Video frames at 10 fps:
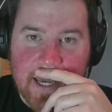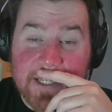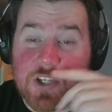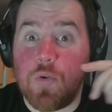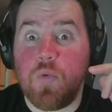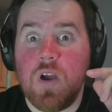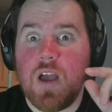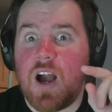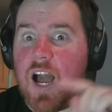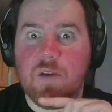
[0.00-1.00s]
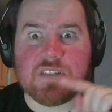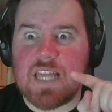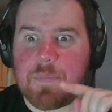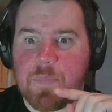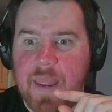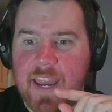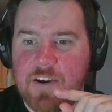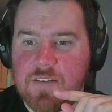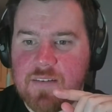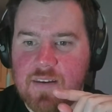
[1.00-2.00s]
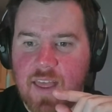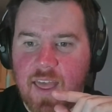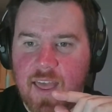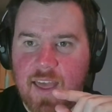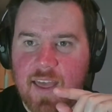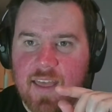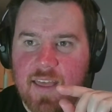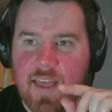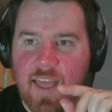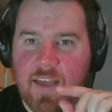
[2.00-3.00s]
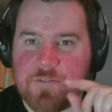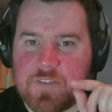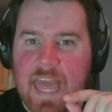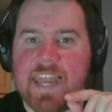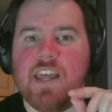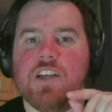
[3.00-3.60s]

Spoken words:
So I was not prepared for that.